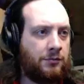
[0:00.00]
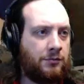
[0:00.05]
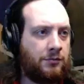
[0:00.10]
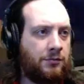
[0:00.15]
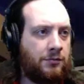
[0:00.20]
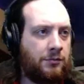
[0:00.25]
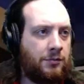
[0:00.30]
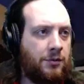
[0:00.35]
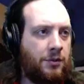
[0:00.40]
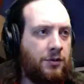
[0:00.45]
Can
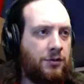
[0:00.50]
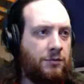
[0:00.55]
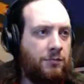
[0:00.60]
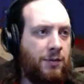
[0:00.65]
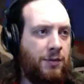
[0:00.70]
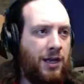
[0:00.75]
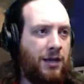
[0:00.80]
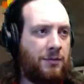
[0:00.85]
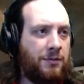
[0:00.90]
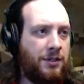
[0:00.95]
you
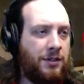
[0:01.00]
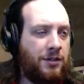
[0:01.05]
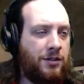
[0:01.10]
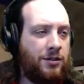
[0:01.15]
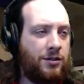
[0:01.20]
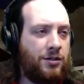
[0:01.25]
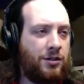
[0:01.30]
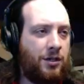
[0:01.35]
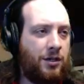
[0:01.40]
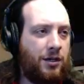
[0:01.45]
input into the
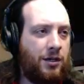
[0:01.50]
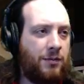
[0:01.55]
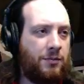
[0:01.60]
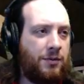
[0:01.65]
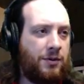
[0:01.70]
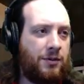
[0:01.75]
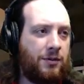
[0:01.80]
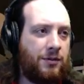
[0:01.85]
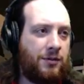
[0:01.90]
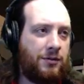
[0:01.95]

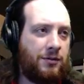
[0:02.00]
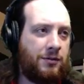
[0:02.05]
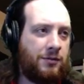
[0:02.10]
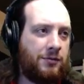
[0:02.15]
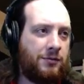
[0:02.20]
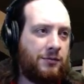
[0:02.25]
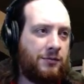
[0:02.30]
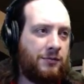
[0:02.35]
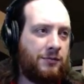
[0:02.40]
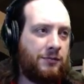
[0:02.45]
side of
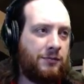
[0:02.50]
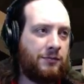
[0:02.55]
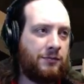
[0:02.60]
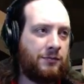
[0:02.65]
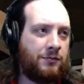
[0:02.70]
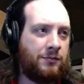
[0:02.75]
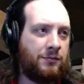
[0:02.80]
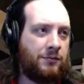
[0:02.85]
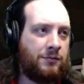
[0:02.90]
a